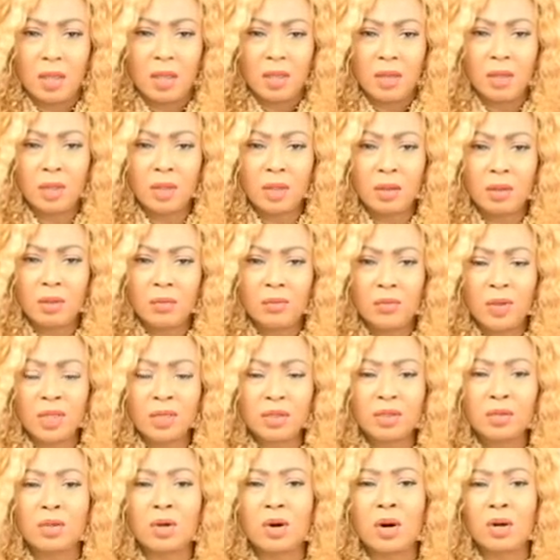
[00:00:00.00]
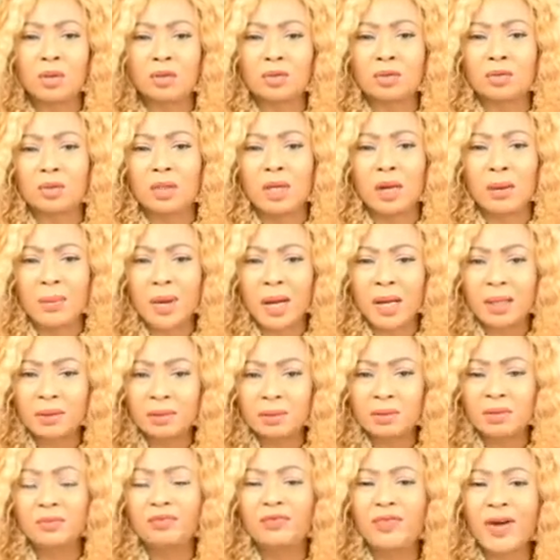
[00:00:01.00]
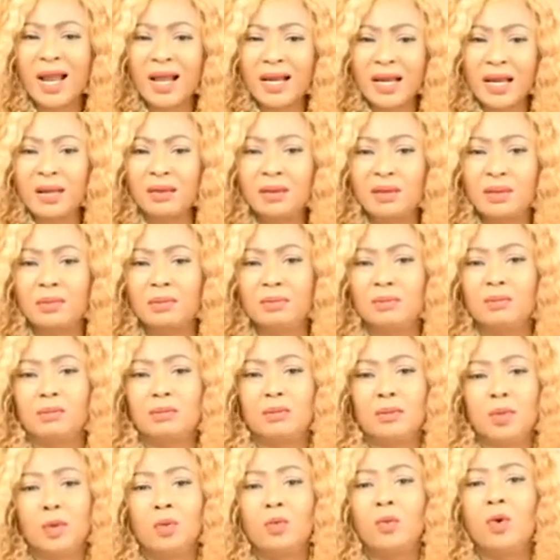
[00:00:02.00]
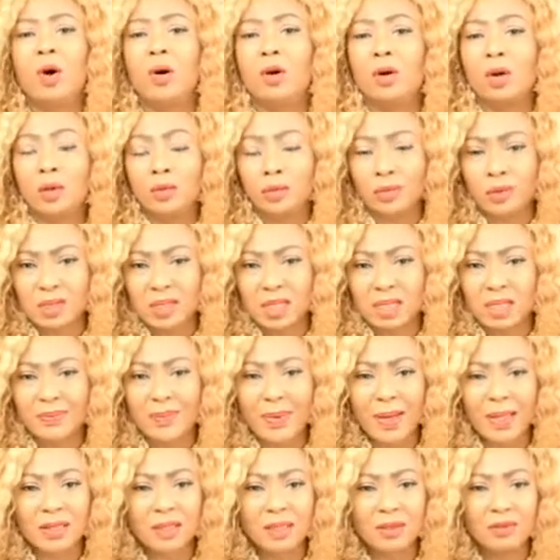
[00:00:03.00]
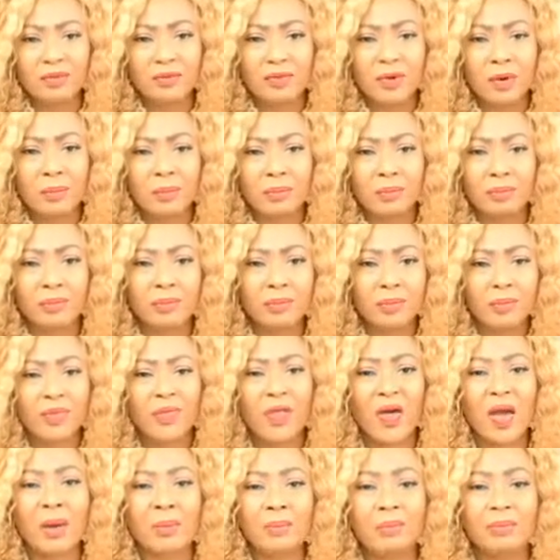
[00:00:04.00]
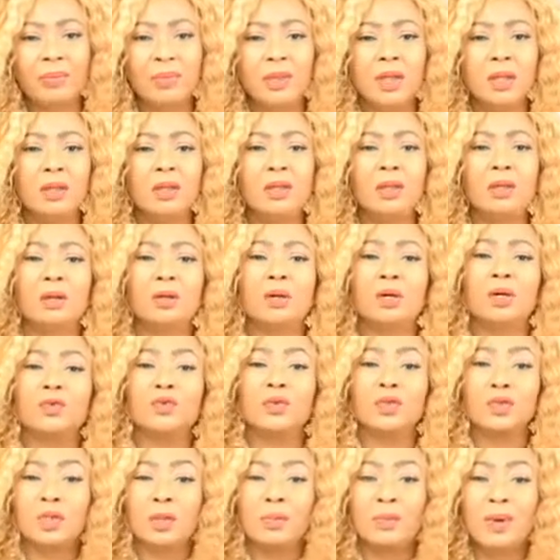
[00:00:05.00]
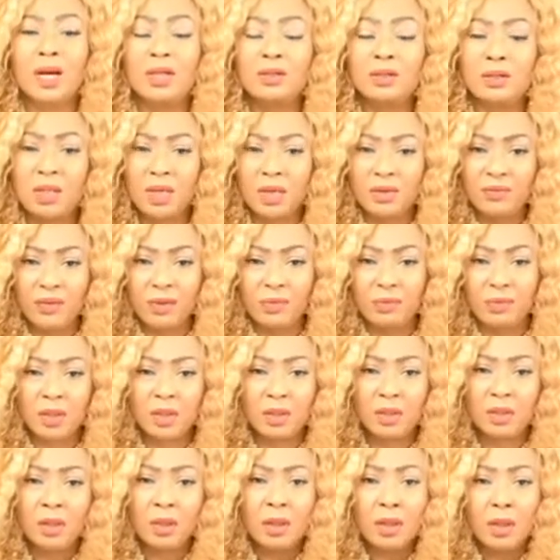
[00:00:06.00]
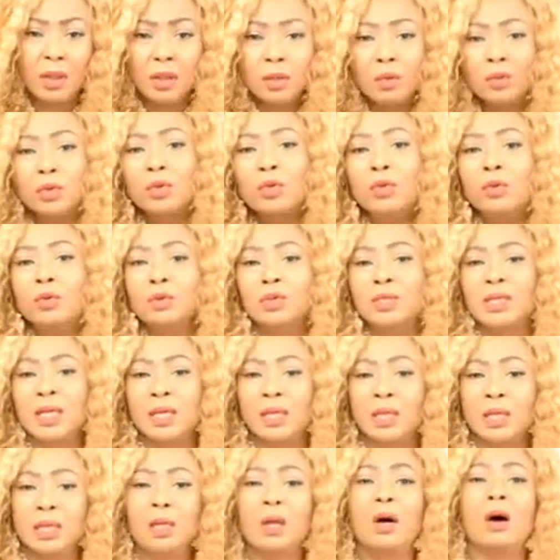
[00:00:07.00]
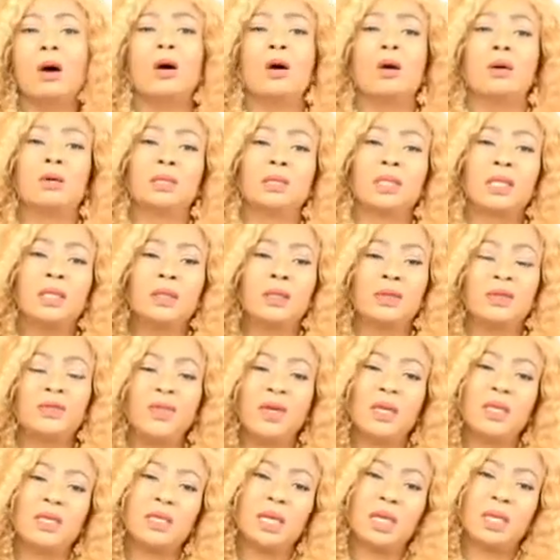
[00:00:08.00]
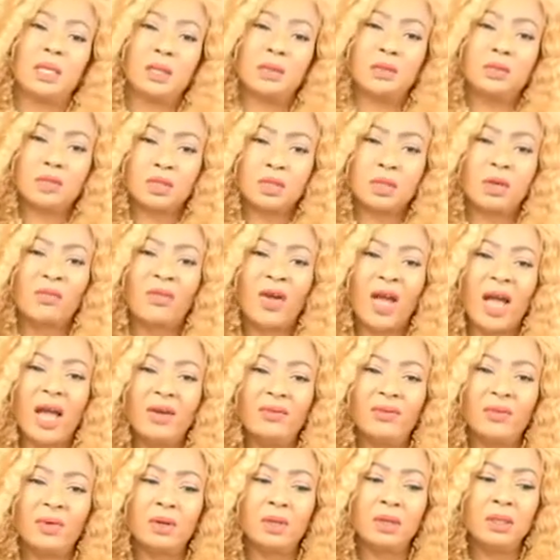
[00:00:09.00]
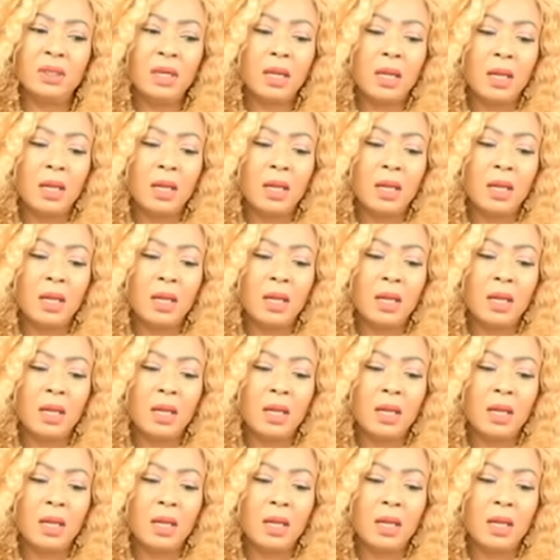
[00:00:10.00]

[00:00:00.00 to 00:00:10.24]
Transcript: you know, went to God to come and to find out what God was expecting from them, you know, God was about to give him the rules and the laws and the things that they could survive on,